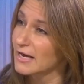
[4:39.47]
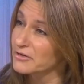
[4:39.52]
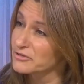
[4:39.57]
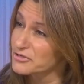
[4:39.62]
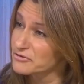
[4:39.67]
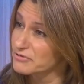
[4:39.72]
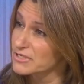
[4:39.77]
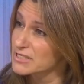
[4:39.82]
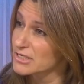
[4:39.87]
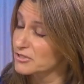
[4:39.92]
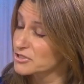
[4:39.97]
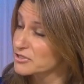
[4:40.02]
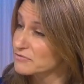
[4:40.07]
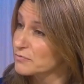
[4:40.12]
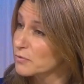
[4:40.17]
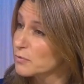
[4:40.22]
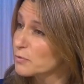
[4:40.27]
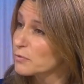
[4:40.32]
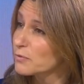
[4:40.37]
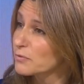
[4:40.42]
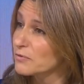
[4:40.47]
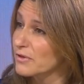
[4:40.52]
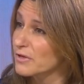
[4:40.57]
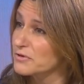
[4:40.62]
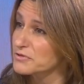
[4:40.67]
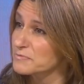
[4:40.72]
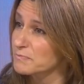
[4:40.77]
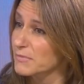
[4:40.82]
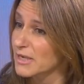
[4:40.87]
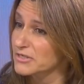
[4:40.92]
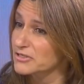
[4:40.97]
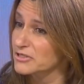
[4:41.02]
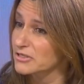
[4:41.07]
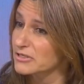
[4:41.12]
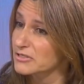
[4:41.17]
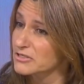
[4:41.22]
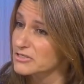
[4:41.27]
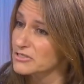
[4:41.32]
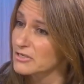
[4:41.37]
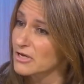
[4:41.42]
And as a result of all those
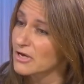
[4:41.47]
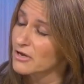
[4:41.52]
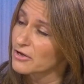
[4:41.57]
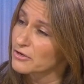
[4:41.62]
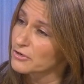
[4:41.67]
measures,